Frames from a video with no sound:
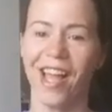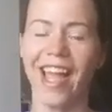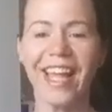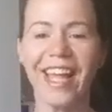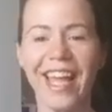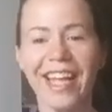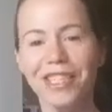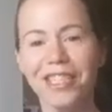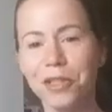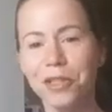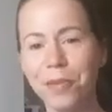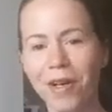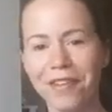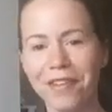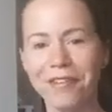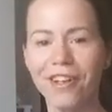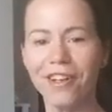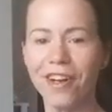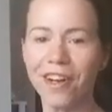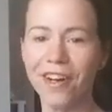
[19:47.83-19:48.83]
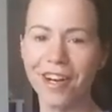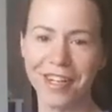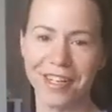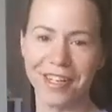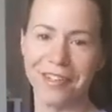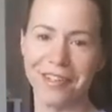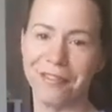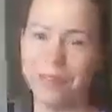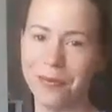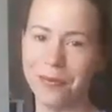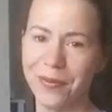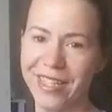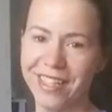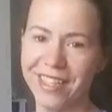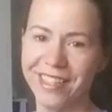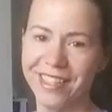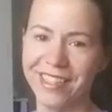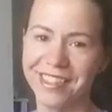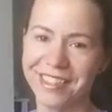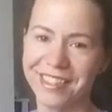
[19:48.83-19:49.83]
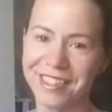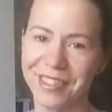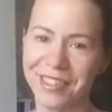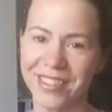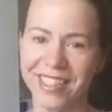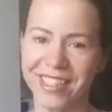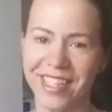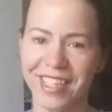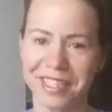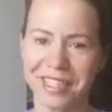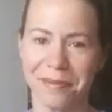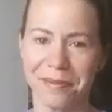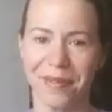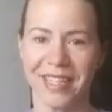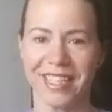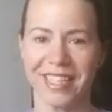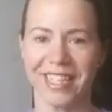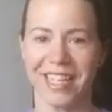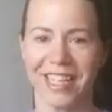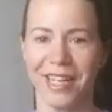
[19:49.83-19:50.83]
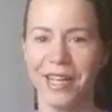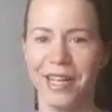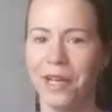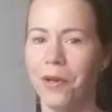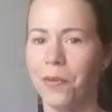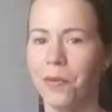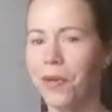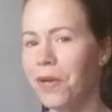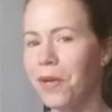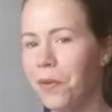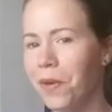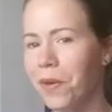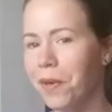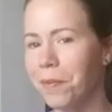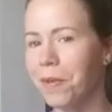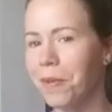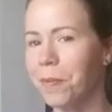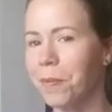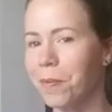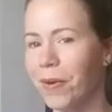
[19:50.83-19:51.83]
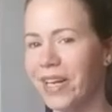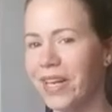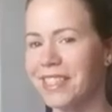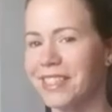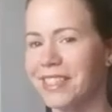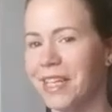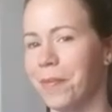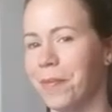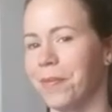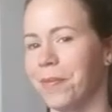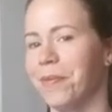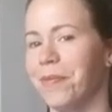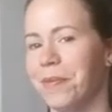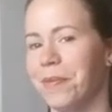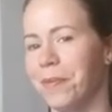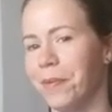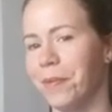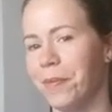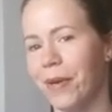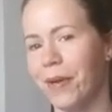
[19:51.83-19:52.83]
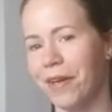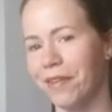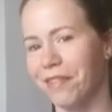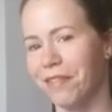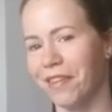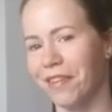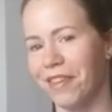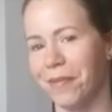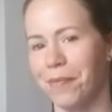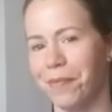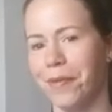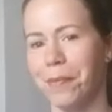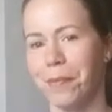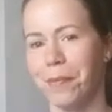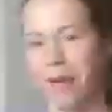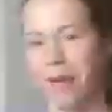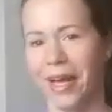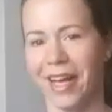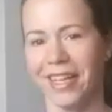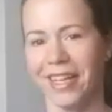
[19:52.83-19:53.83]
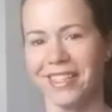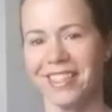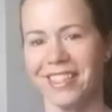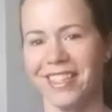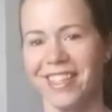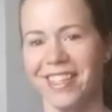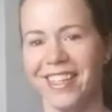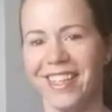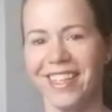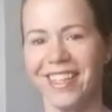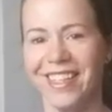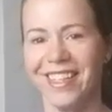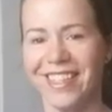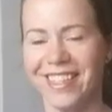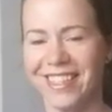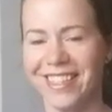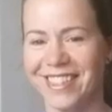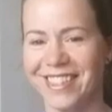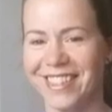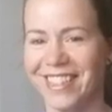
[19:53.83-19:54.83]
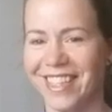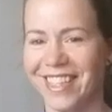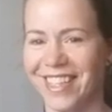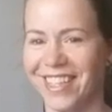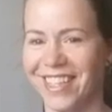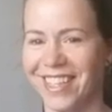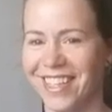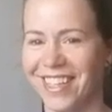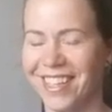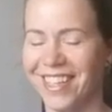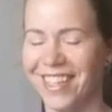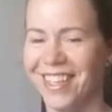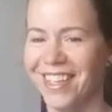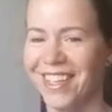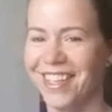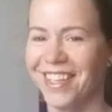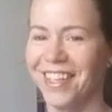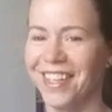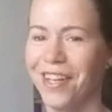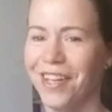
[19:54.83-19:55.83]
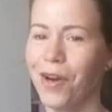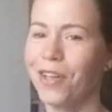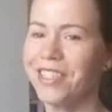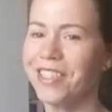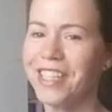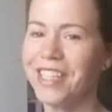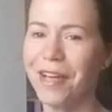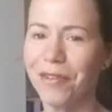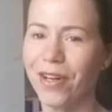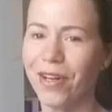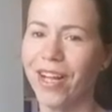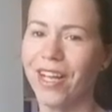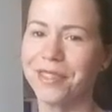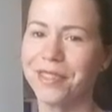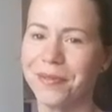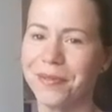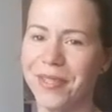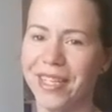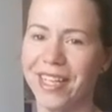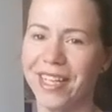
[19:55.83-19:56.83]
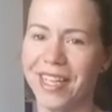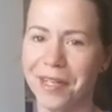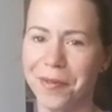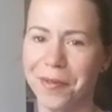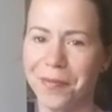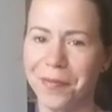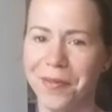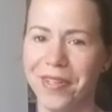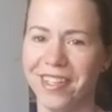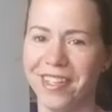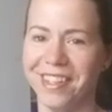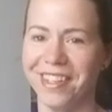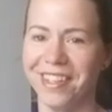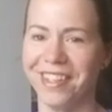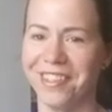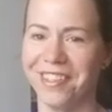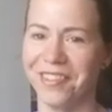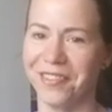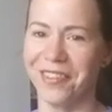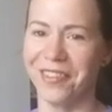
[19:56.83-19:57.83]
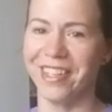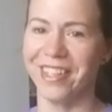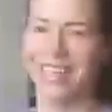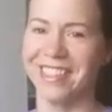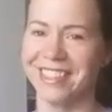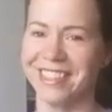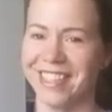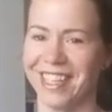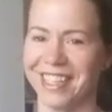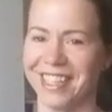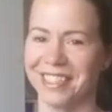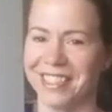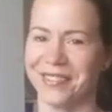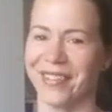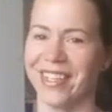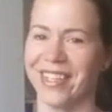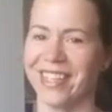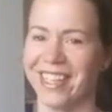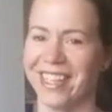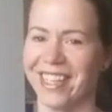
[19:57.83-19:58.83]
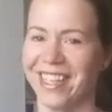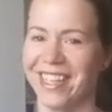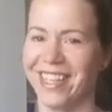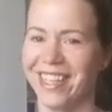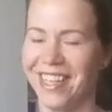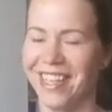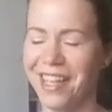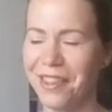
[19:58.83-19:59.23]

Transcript: And catch him off guard, if you will, so he's not expecting it. We don't want him to brace up and be prepared for the impact. So, or just have your husband hit him when he's not expecting it.